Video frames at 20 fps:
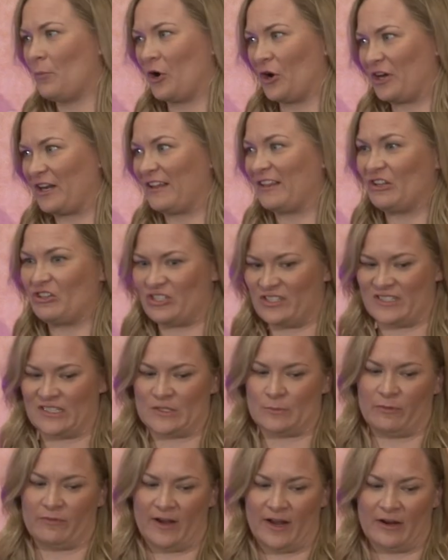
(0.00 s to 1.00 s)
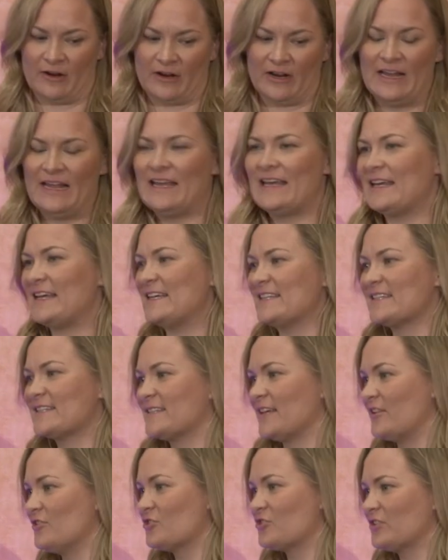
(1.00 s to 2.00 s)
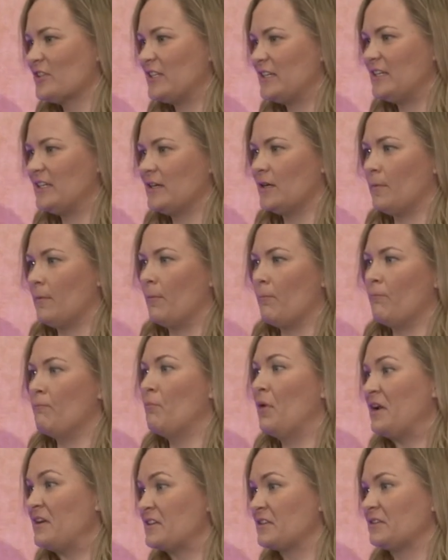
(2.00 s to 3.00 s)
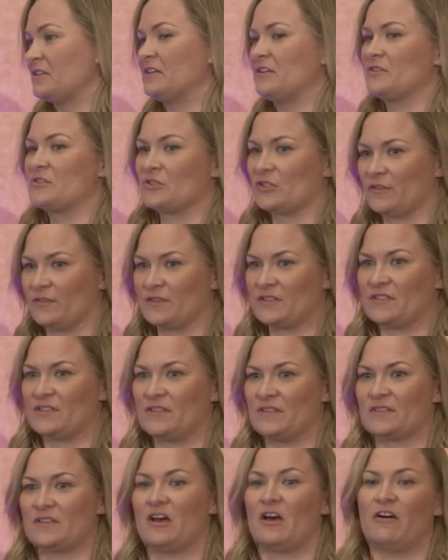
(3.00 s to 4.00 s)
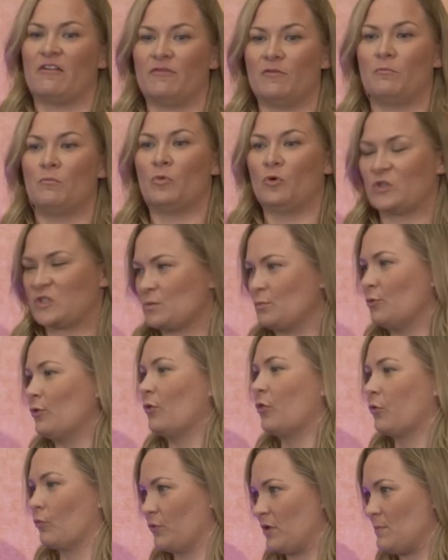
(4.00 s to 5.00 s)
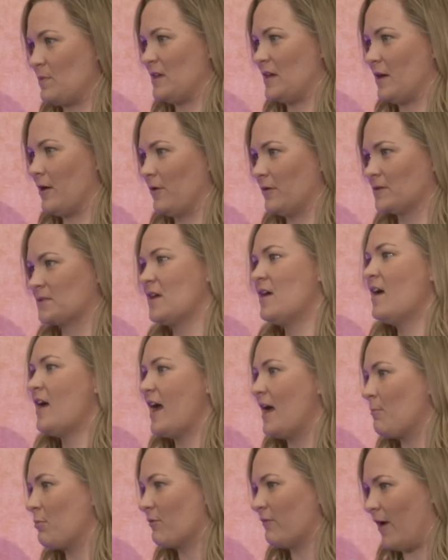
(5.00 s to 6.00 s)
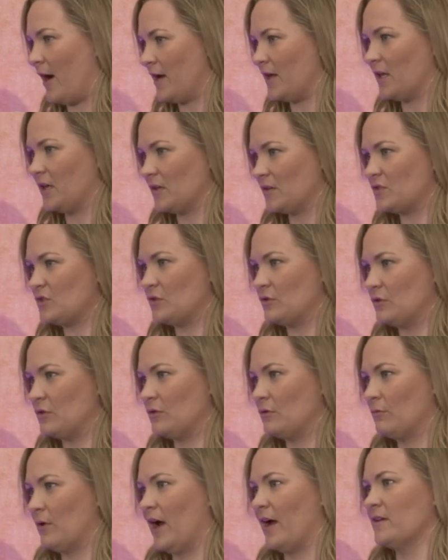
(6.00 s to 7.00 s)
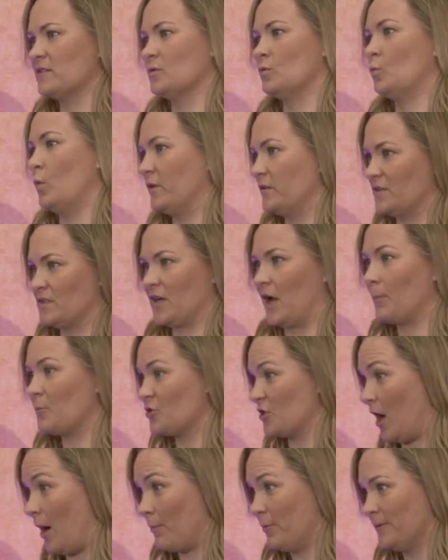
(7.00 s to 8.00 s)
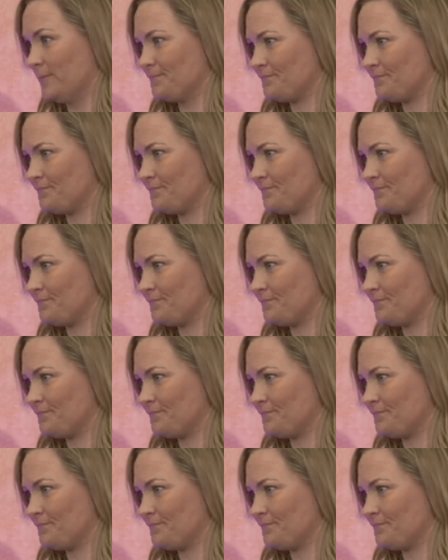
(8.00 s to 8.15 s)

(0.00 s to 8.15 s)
party logistics provider, is essentially bundling services of multiple 3PLs and providing it to you as a one-stop shop.